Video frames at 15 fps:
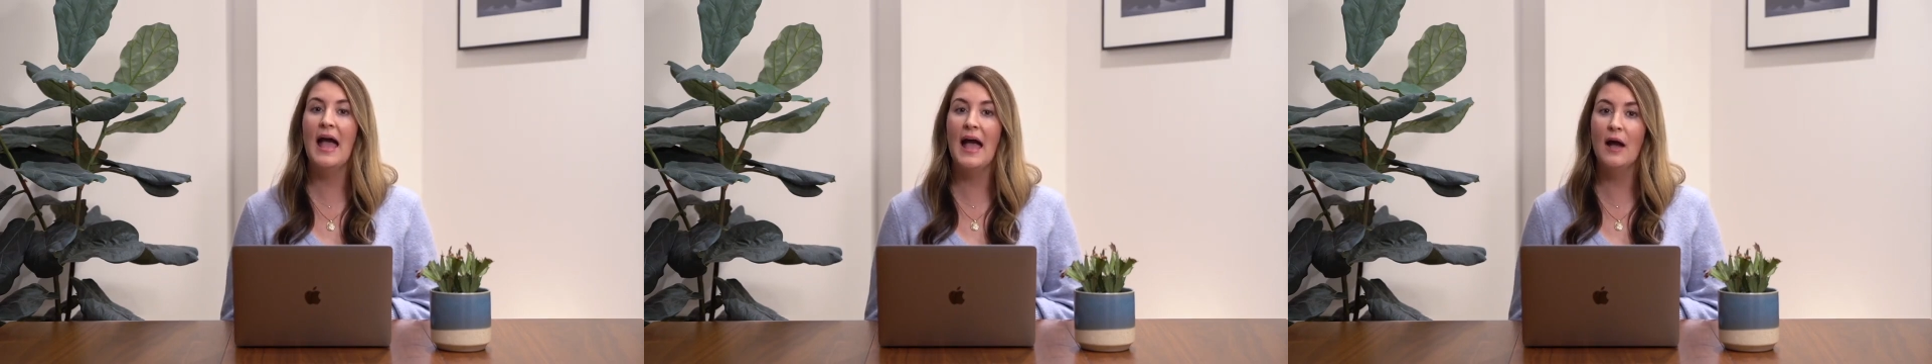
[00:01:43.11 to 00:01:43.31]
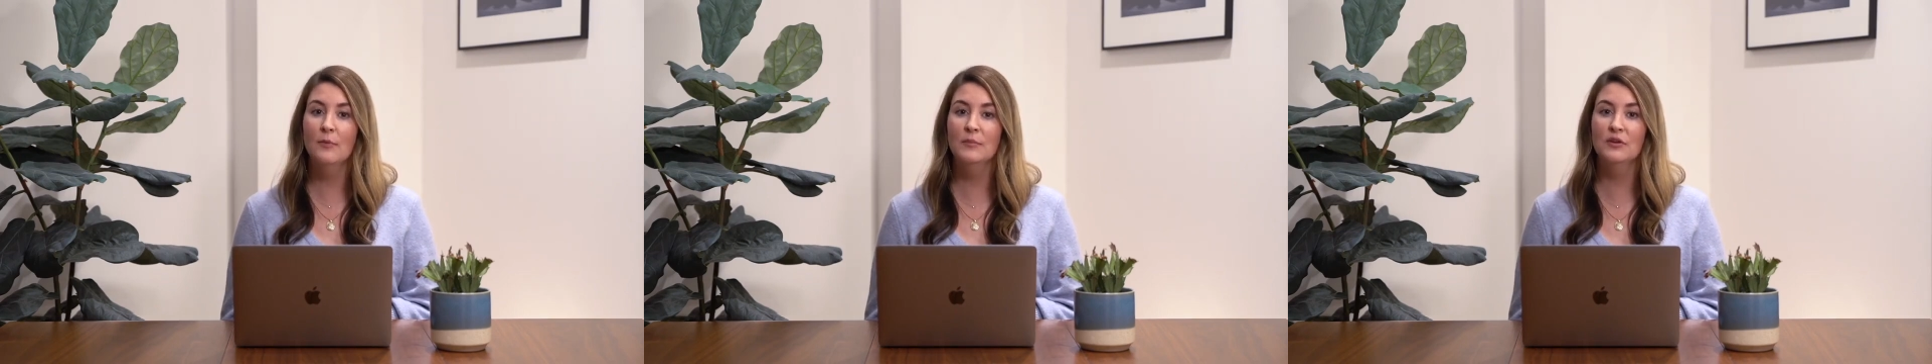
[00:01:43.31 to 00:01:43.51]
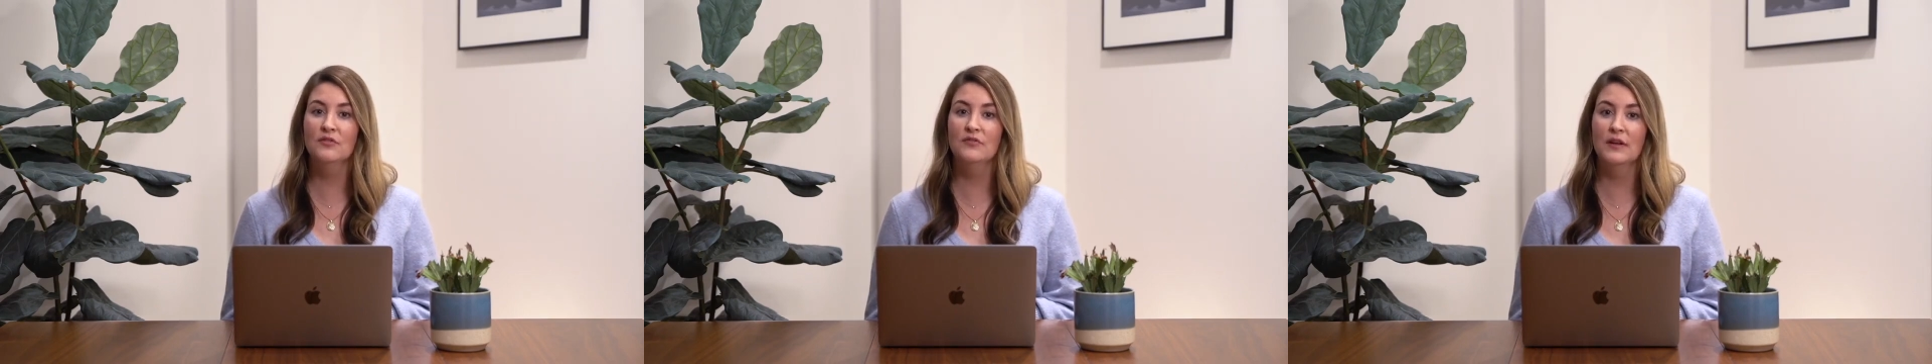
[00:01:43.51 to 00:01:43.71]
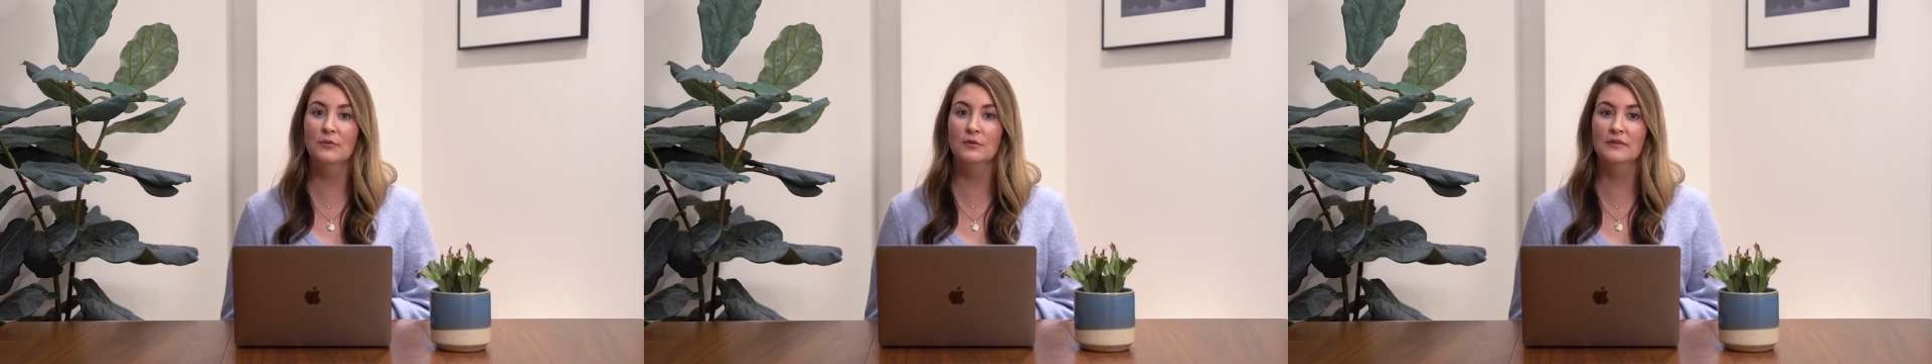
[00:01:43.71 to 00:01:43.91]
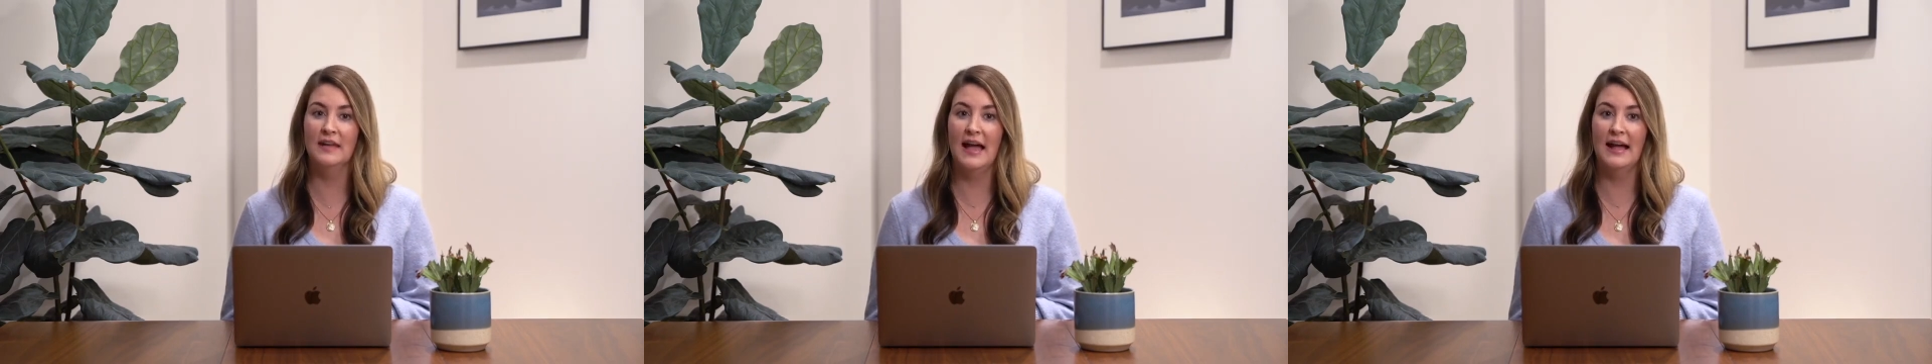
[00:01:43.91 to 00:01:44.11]
how much
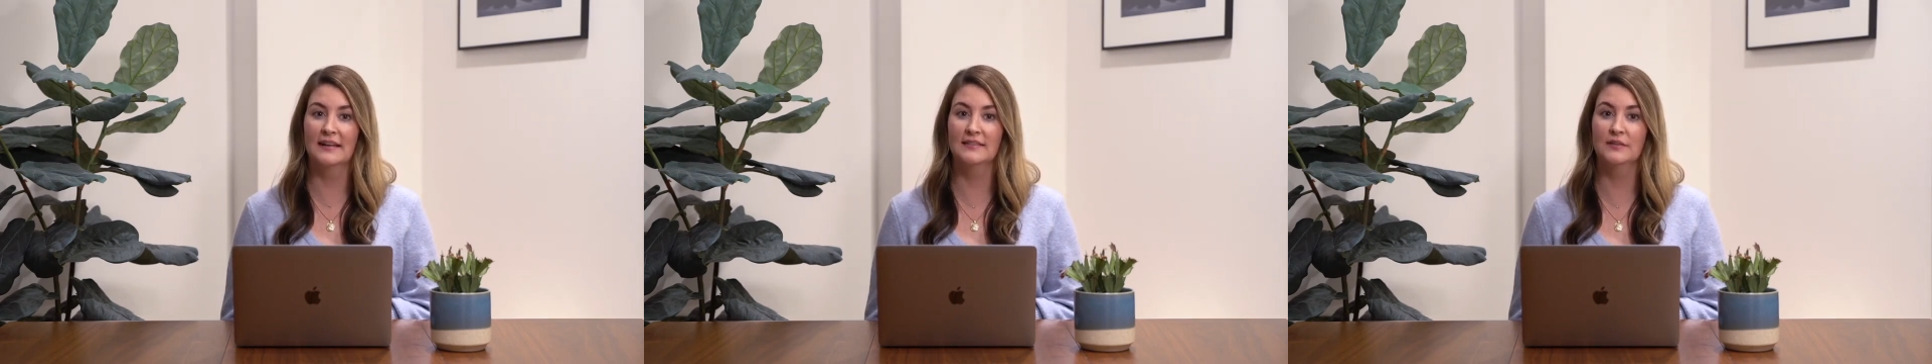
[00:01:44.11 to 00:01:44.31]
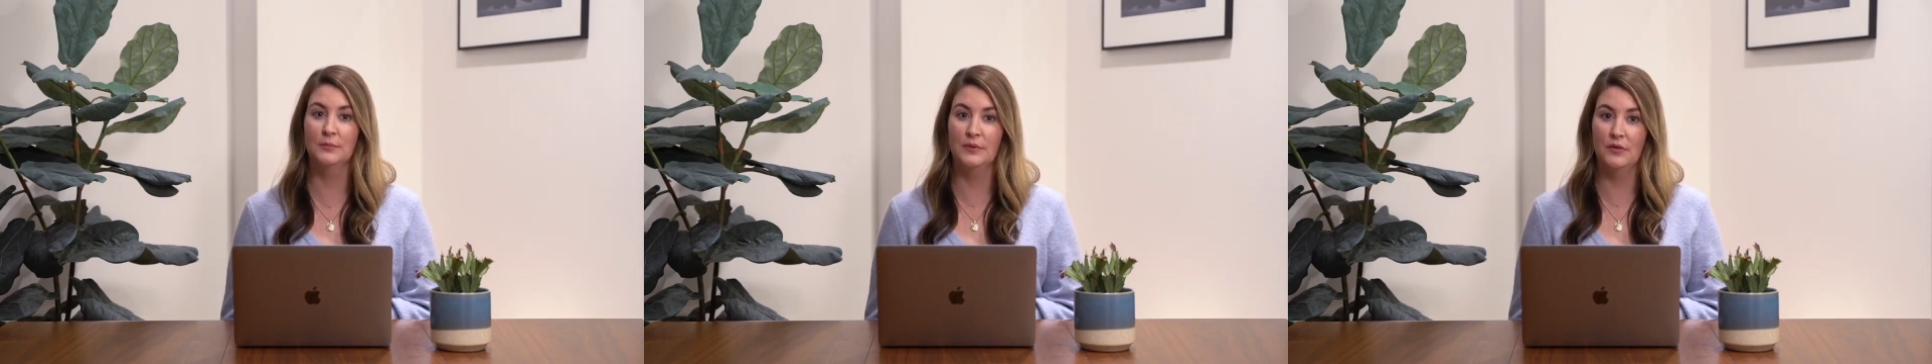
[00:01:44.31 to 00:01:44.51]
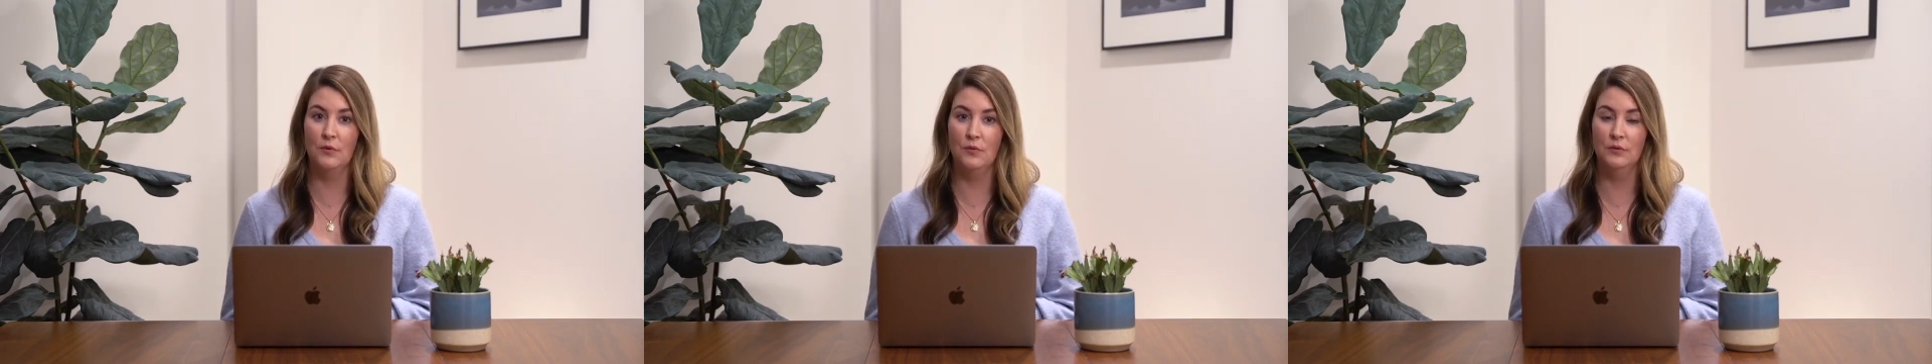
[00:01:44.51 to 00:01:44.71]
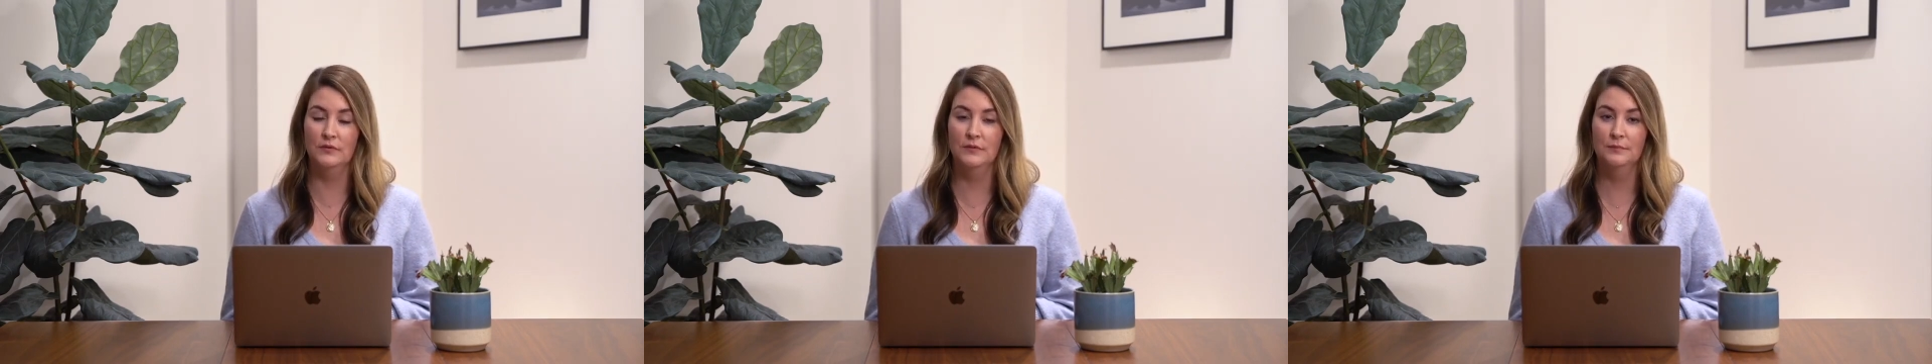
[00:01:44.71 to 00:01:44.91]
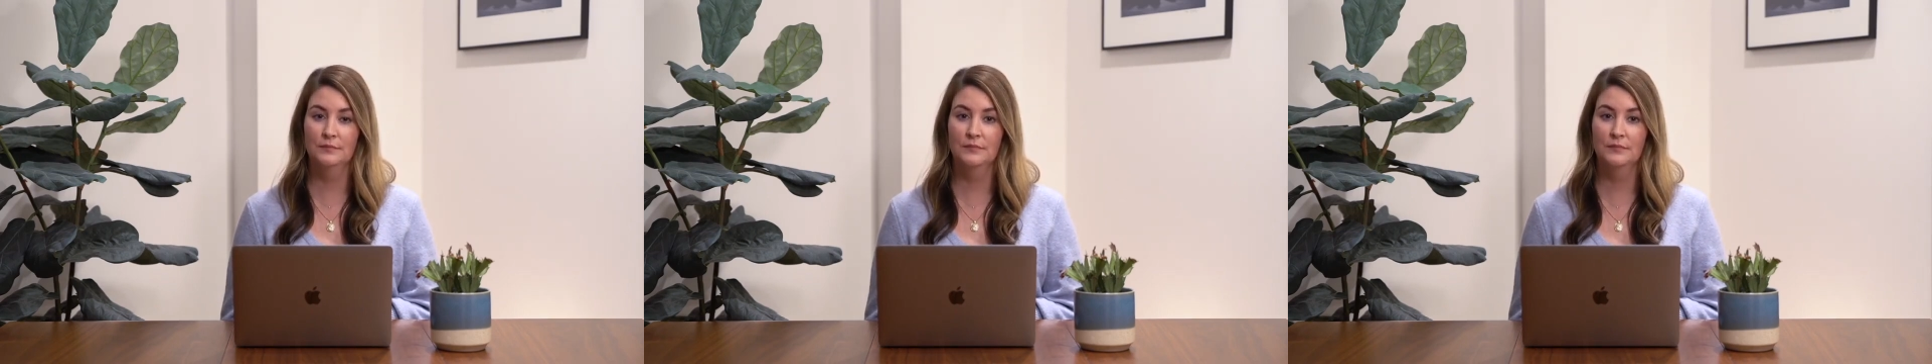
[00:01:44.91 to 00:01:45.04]
federal tax to withhold.